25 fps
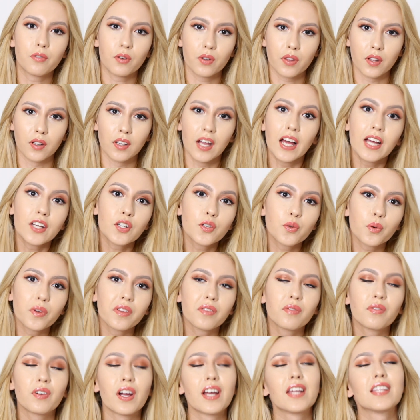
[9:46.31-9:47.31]
for the lunch
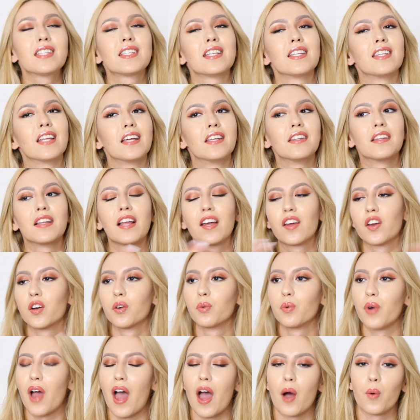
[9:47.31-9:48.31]
with friends and then
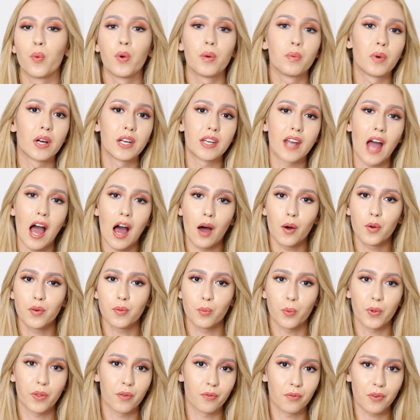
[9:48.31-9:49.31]
later we went
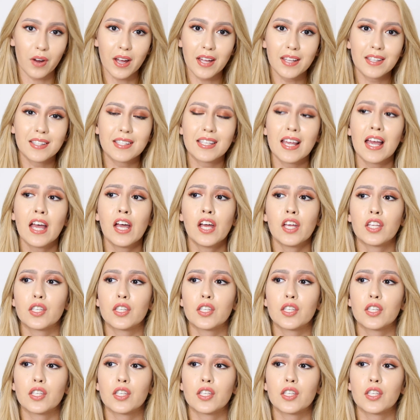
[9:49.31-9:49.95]
out with friends